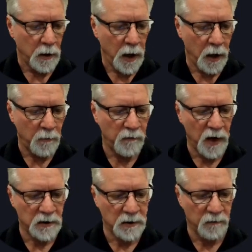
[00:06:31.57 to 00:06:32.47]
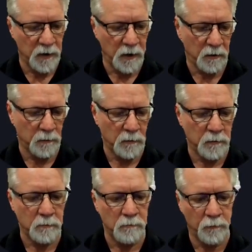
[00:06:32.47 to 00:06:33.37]
and we've got stuff in here.
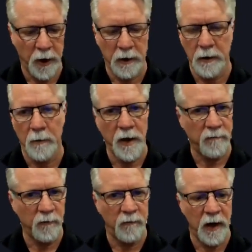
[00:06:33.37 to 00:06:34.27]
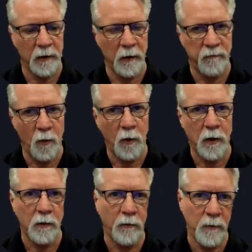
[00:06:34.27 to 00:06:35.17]
Great, and we have
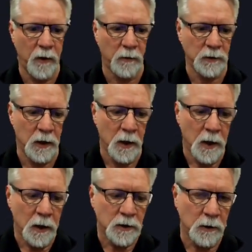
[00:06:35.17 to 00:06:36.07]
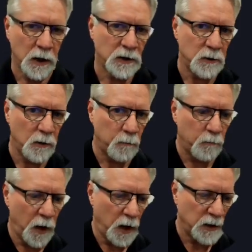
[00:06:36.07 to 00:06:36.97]
four repos. So
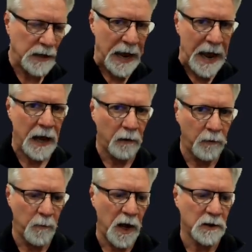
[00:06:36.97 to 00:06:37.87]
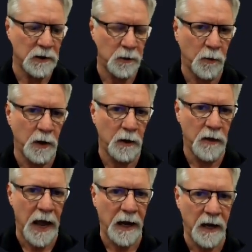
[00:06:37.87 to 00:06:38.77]
let's add a repository
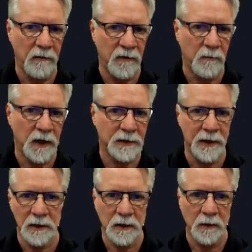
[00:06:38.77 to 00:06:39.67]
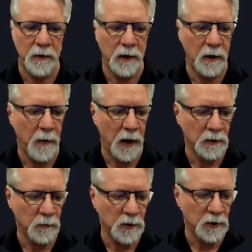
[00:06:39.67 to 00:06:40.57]
that NVMS doesn't know anything about.
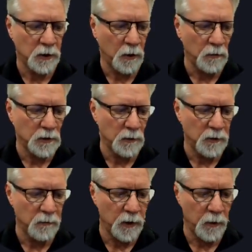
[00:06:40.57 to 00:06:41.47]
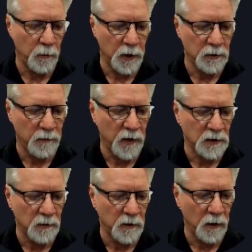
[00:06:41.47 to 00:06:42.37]
So we'll just clone something really quick. So I've got
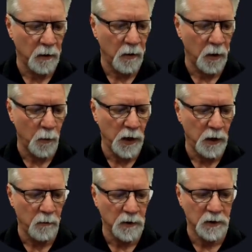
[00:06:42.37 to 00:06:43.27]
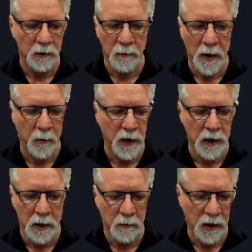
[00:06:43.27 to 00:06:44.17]
something called a wiki. We'll just clone my
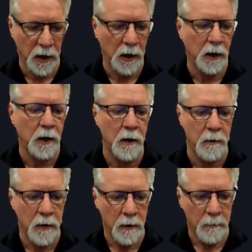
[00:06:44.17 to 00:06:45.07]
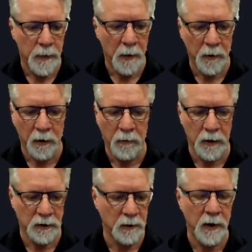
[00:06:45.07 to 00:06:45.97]
wiki, get it in here, and we're going to run
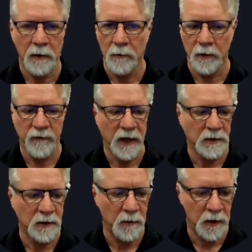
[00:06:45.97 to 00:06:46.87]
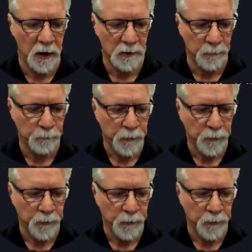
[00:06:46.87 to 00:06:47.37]
this command really fast and see what it does.